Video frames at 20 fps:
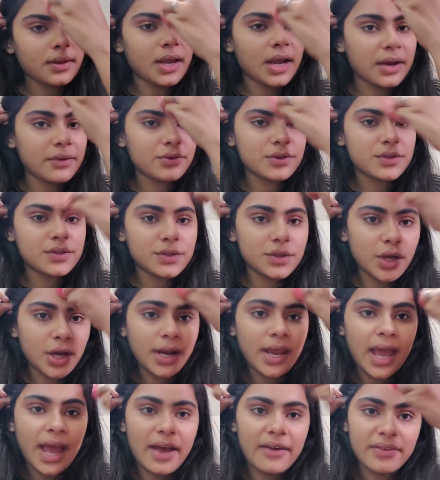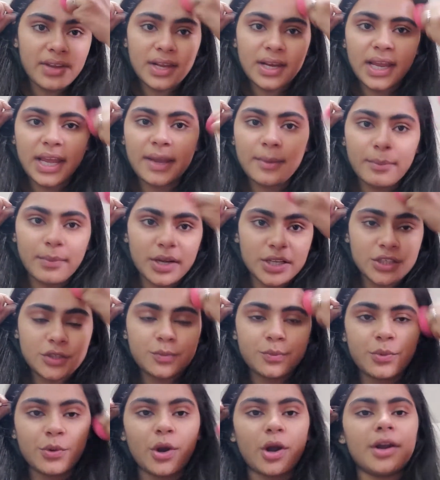I was not having like
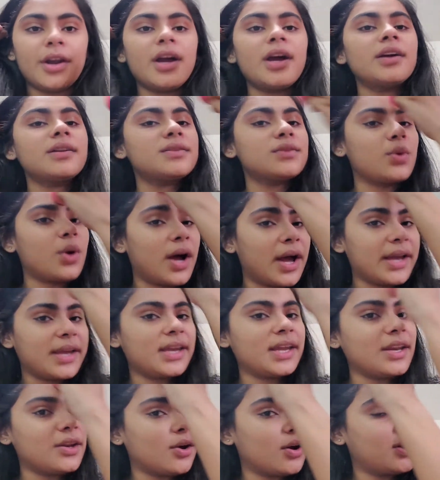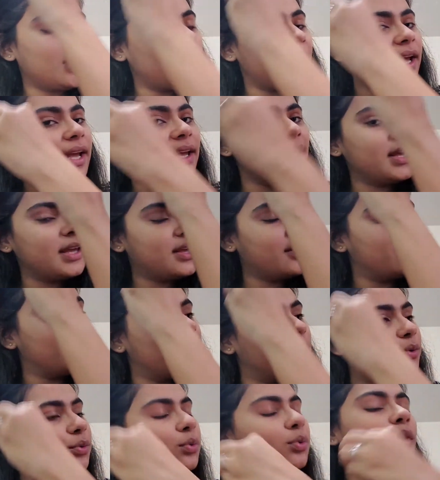much product, so I cannot like give
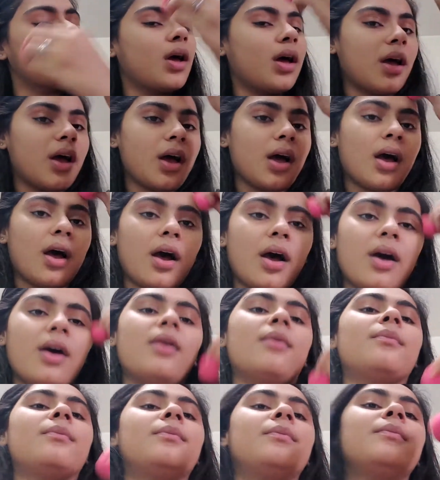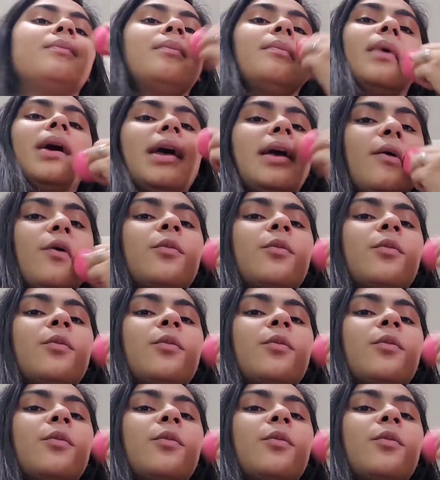you my